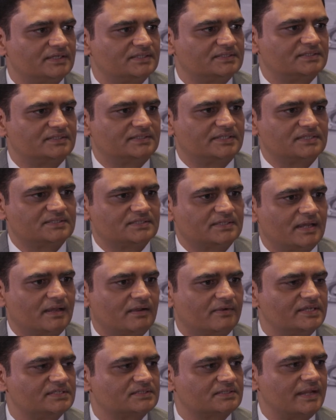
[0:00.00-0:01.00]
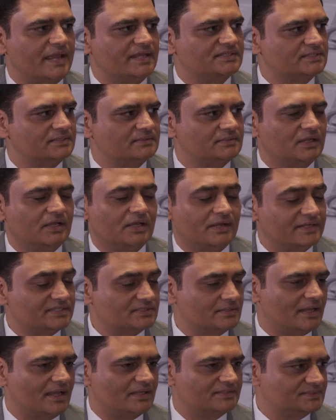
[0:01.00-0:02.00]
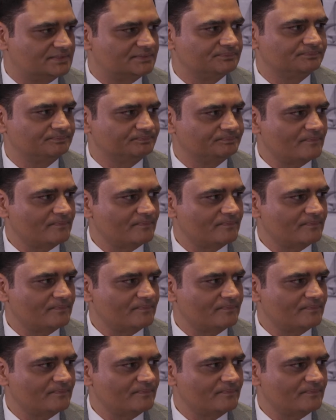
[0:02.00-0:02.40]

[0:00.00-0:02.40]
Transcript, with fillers: It's just a risk asset uh, risk class.